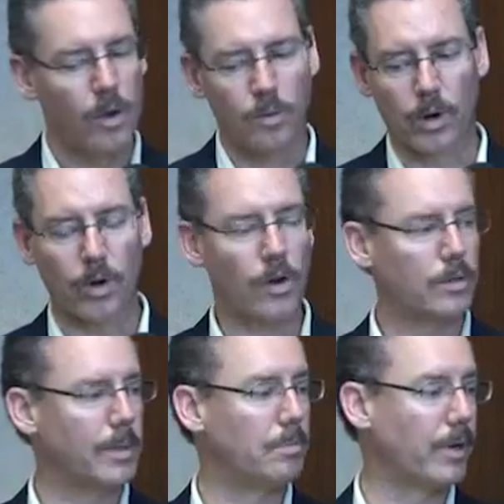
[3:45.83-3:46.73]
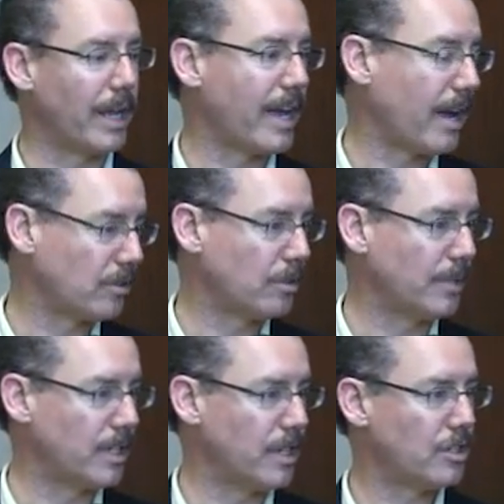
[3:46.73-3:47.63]
We're going to be bringing out some
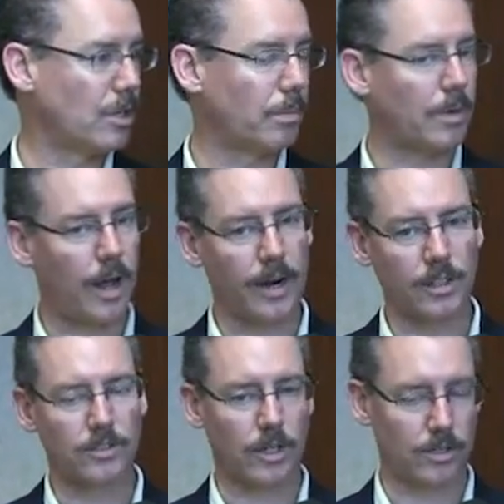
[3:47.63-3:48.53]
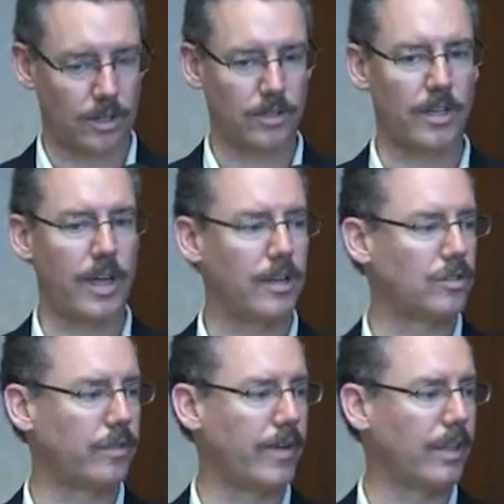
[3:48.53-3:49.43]
additional products, such as a
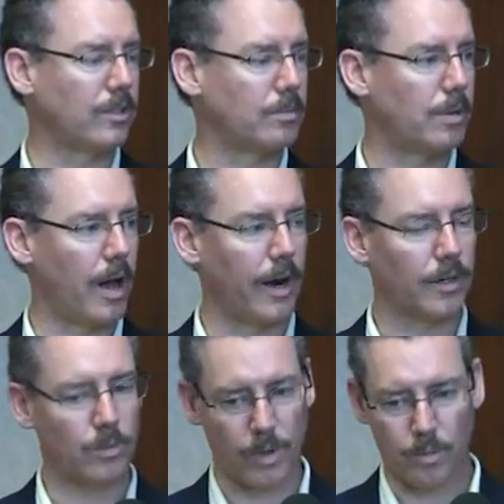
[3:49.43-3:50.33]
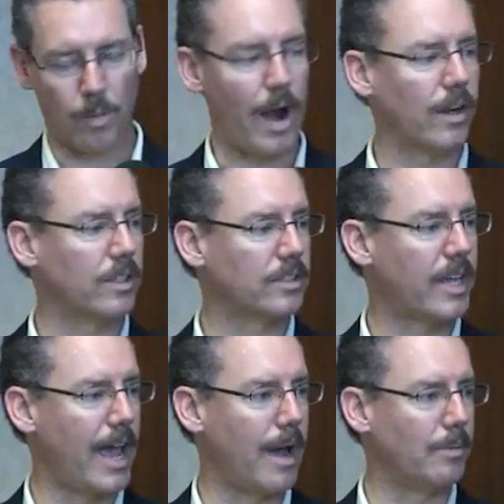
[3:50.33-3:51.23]
surveillance product with wireless
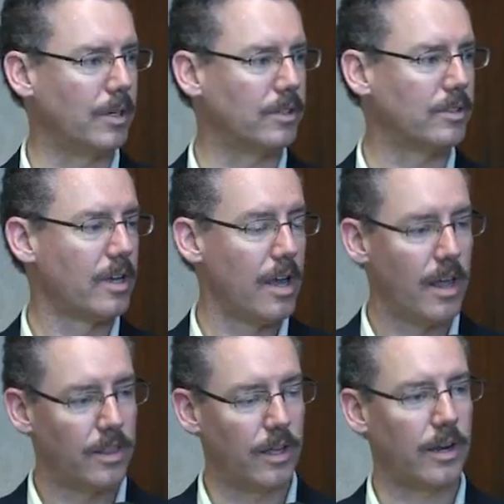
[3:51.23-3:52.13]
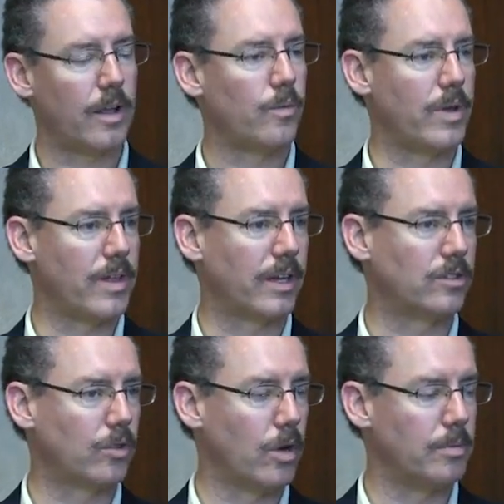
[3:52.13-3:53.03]
cameras that we think
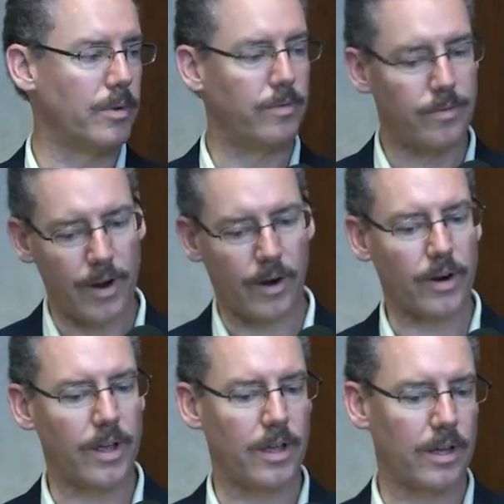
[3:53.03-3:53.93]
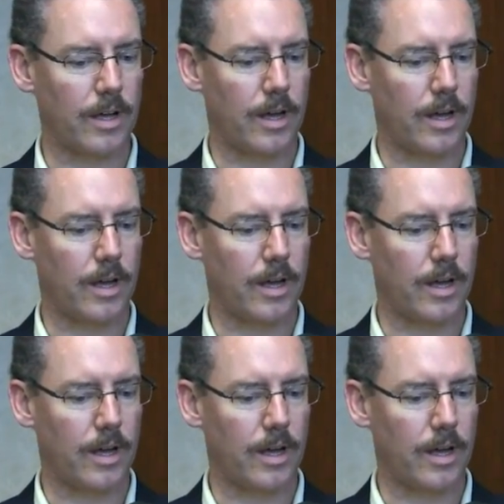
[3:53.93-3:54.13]
is going to be very